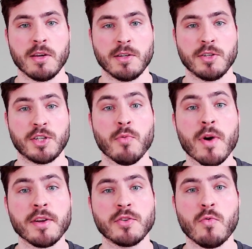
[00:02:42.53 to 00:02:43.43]
She went
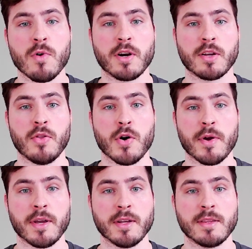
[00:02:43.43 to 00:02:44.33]
into work
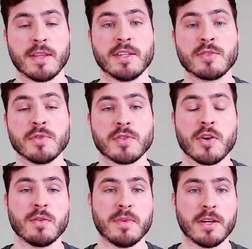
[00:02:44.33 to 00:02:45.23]
knowing that this was going
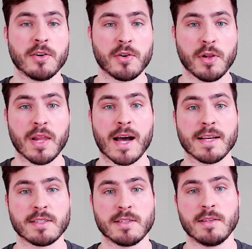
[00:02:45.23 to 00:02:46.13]
to be her
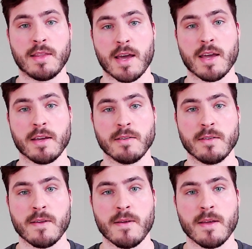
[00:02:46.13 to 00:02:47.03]
last day.
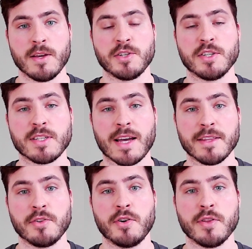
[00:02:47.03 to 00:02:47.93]
She sat
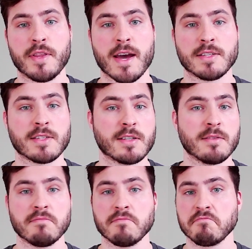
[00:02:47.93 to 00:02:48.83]
at her desk,
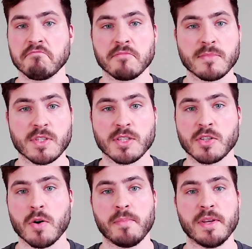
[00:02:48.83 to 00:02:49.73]
just
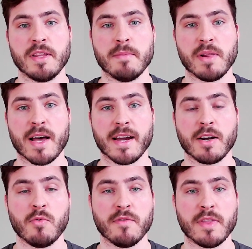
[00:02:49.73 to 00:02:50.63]
completely
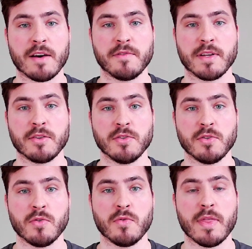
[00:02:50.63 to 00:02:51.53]
blank, with nothing to
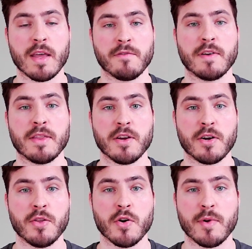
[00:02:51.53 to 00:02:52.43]
do, nothing there,
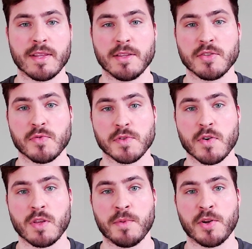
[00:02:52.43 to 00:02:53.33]
knowing that this was going
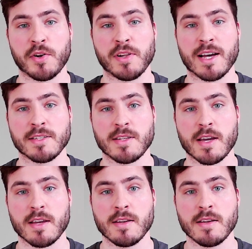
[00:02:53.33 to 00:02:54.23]
to be her last day.